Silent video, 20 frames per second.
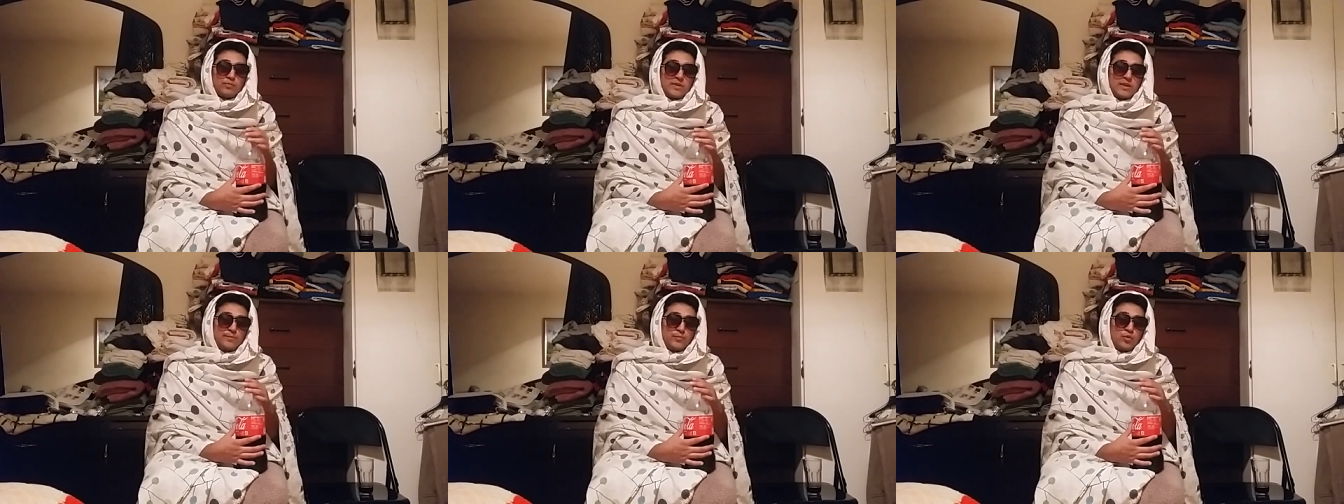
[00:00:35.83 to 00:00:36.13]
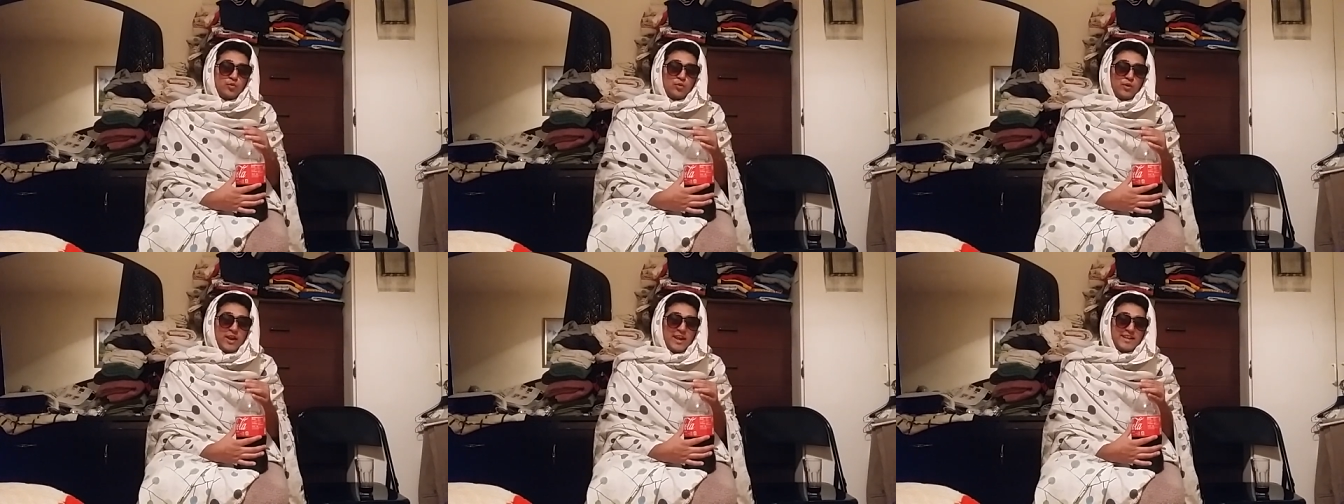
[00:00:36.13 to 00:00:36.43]

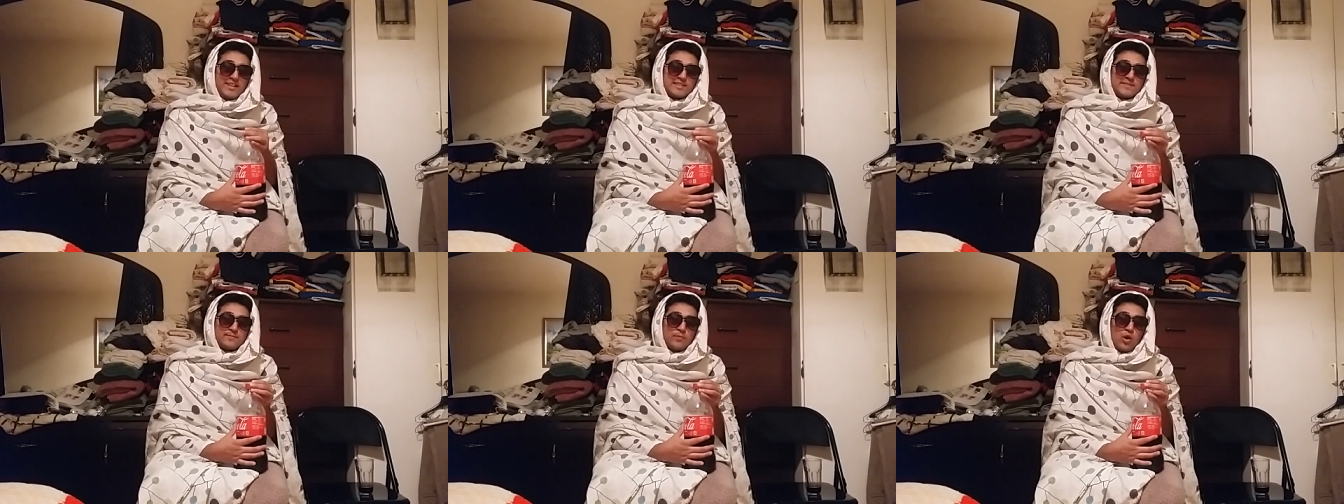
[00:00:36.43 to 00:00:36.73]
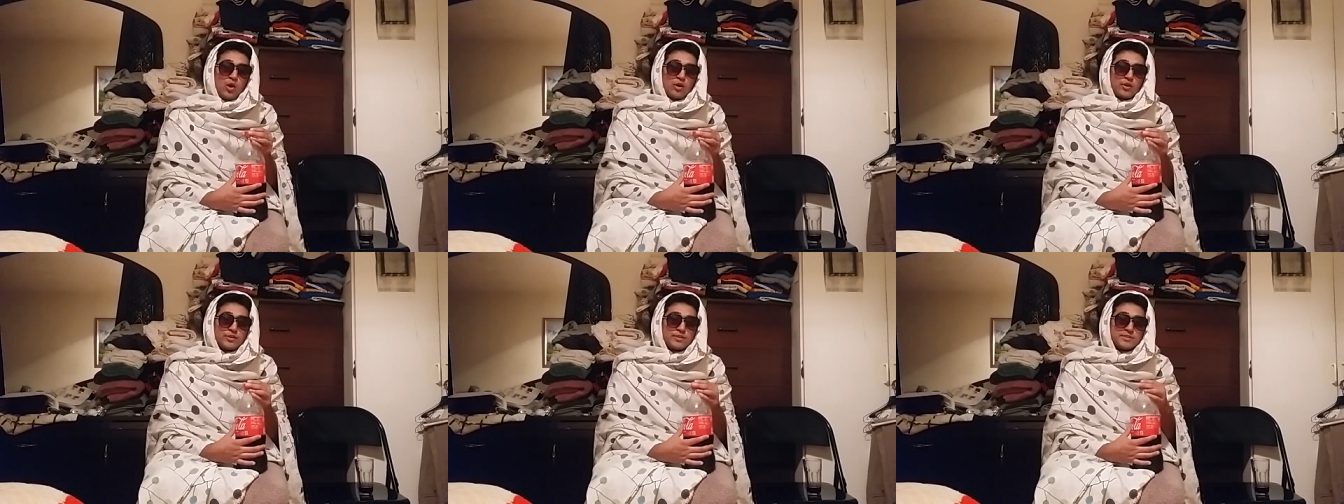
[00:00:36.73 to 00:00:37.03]
people who hate
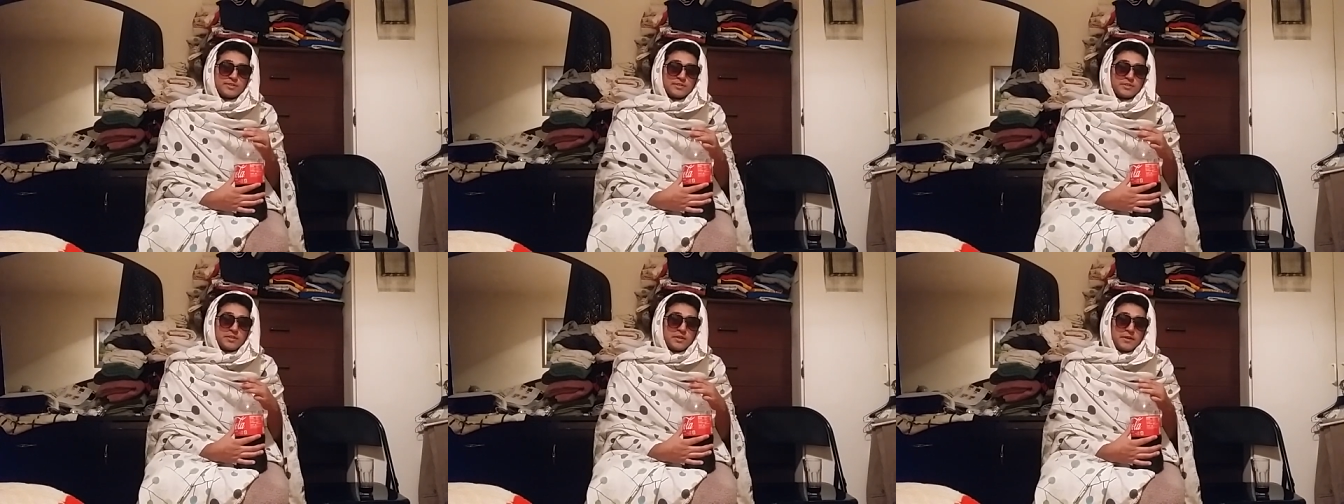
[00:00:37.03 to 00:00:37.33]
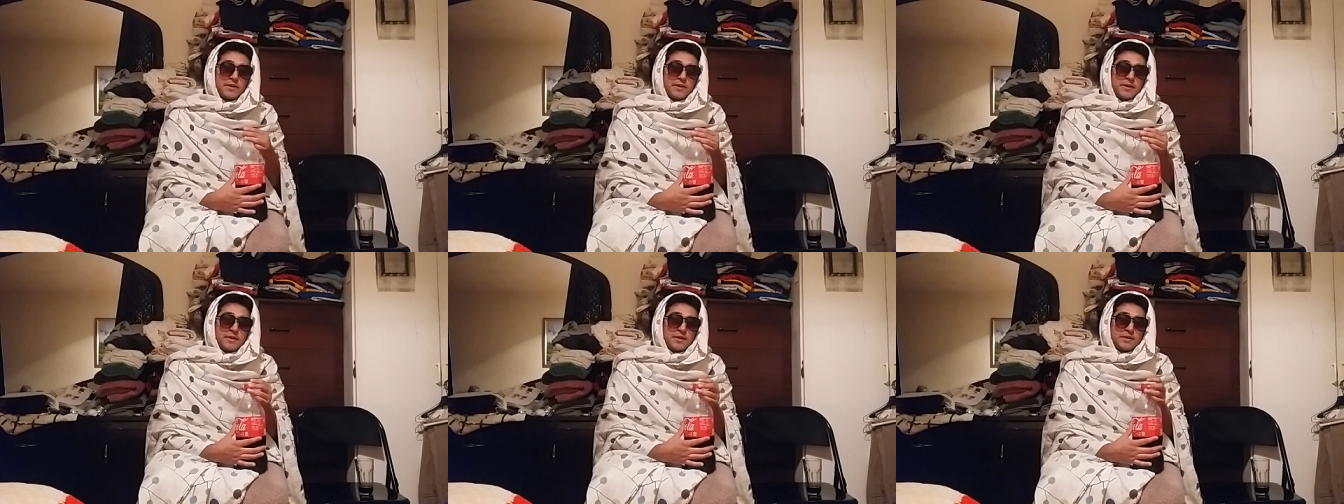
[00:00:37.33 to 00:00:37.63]
smarks
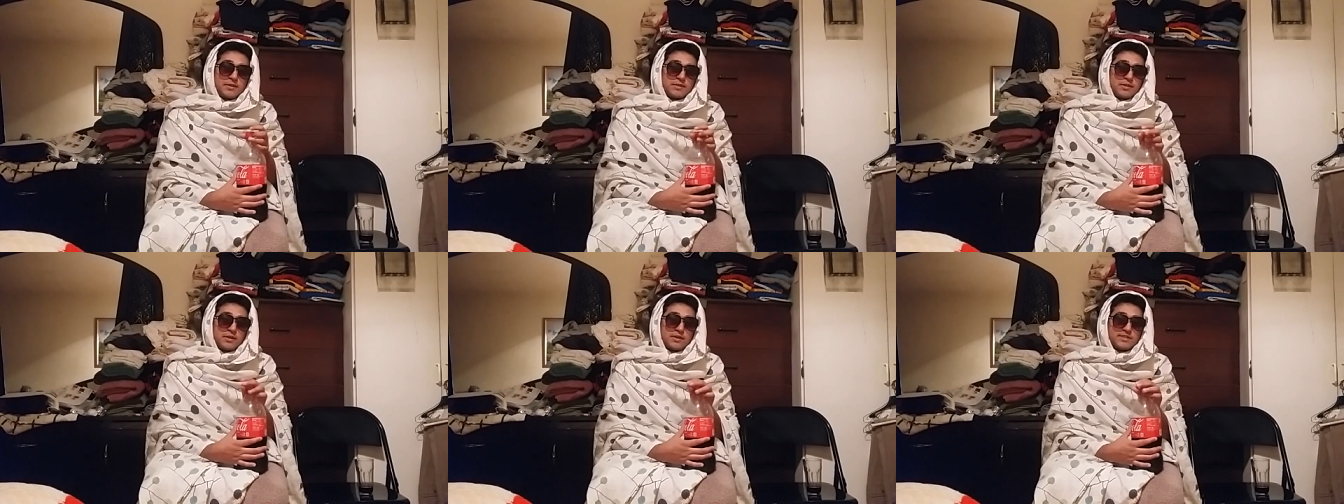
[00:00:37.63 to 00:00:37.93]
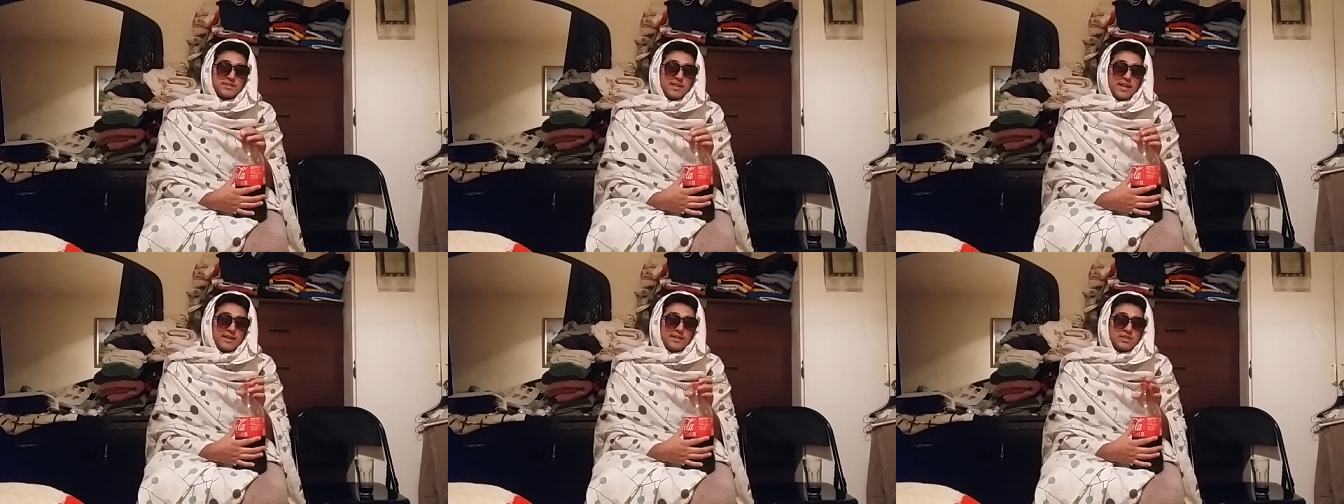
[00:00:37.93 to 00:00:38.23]

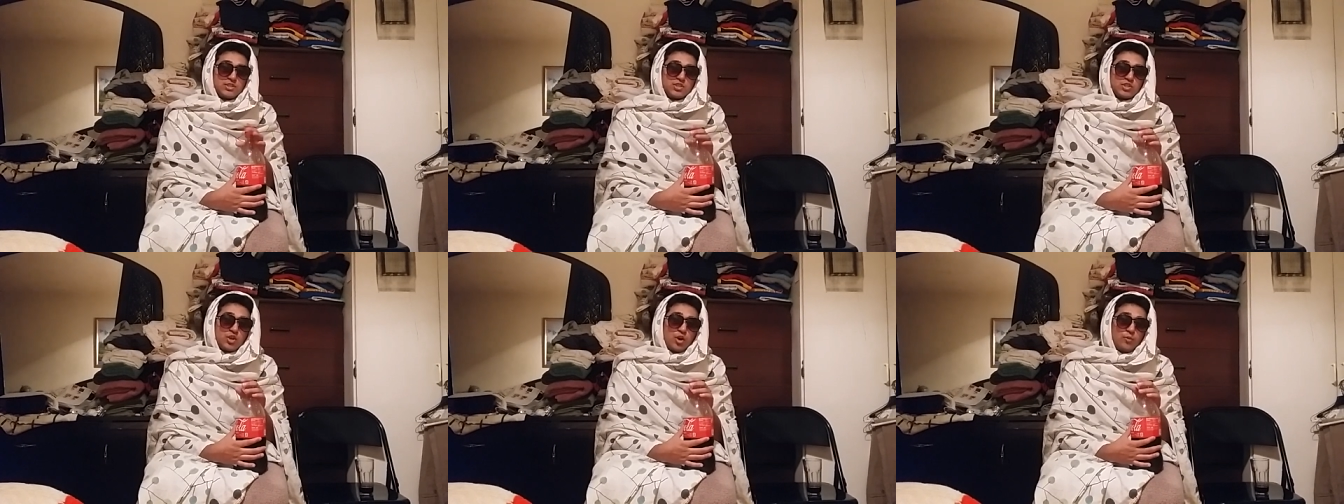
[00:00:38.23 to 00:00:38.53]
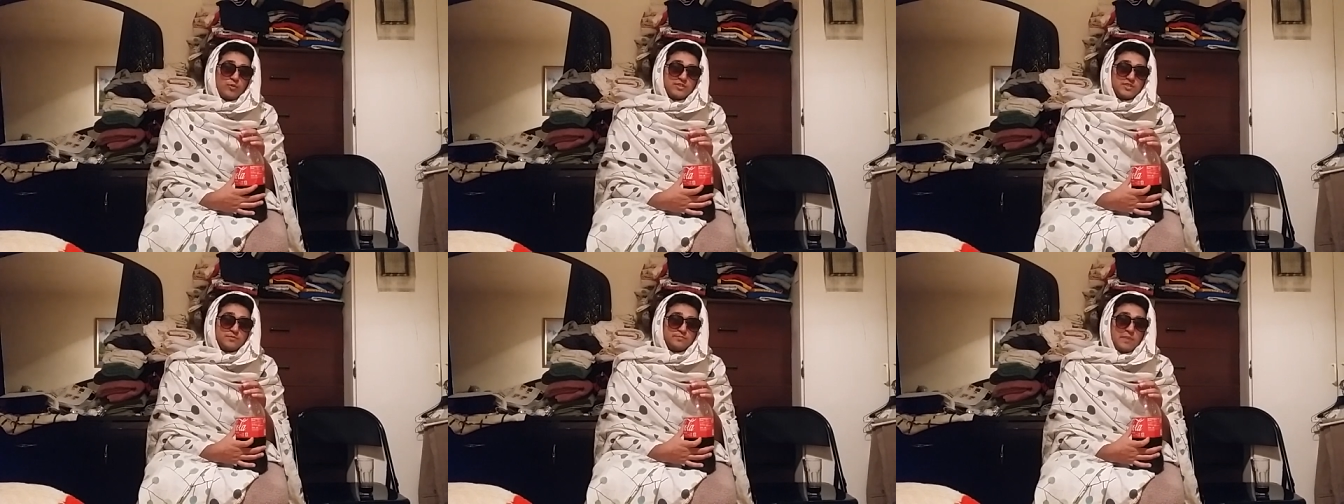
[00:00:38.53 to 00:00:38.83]
are saying this
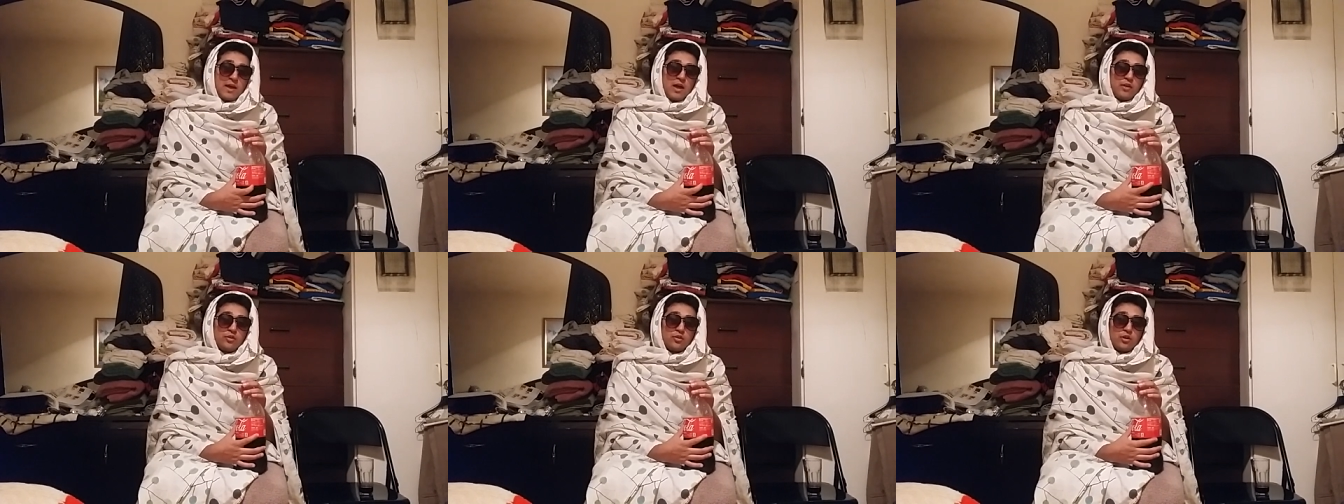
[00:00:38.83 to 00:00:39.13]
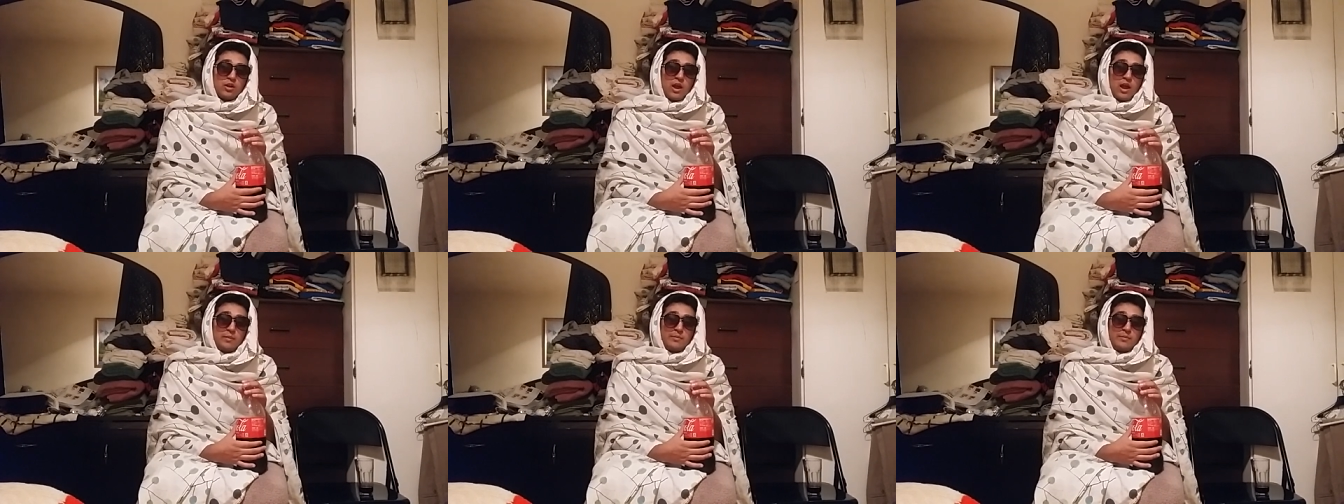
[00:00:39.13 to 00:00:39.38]
show is better.